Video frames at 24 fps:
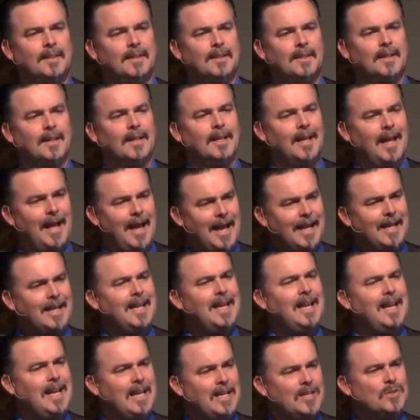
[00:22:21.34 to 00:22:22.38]
like
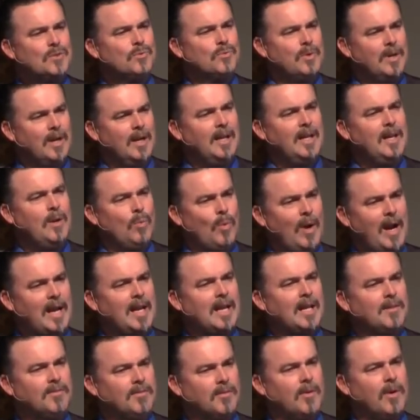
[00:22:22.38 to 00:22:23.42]
he's really
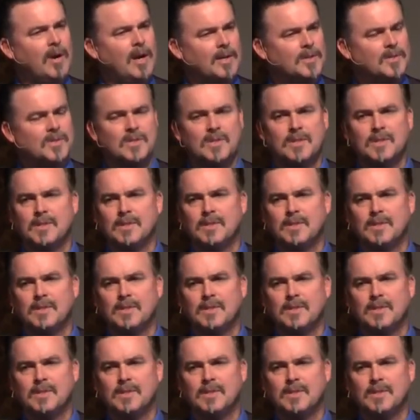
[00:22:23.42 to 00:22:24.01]
waiting for us.